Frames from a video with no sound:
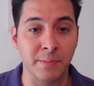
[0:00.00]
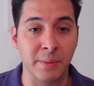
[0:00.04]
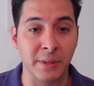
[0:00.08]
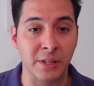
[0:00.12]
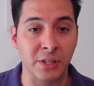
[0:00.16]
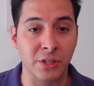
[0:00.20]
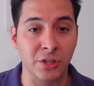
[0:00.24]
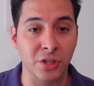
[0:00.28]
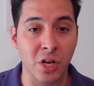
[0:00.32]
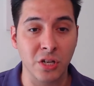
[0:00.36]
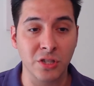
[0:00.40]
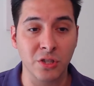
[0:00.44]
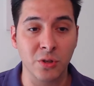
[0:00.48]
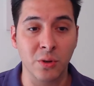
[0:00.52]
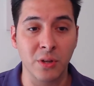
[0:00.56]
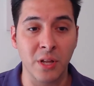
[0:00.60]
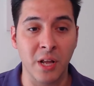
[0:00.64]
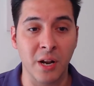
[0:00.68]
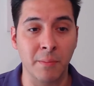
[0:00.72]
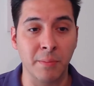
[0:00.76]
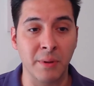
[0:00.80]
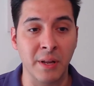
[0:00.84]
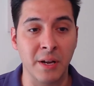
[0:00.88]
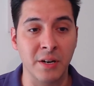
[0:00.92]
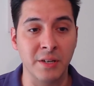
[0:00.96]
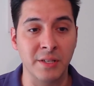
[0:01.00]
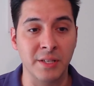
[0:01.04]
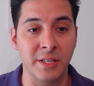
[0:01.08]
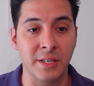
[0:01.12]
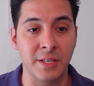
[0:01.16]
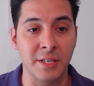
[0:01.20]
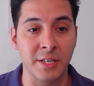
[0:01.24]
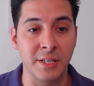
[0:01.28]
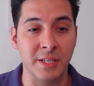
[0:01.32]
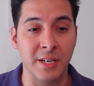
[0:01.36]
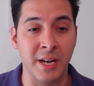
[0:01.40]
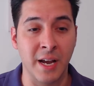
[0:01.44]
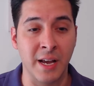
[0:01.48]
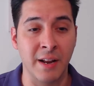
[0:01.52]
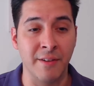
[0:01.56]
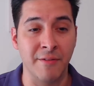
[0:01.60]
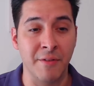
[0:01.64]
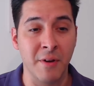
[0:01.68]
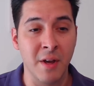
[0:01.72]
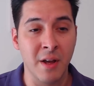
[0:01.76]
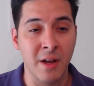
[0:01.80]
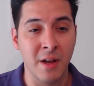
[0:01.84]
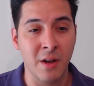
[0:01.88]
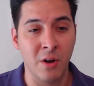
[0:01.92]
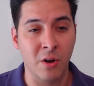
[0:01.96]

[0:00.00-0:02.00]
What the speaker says: but there's also a lot of players that just kind of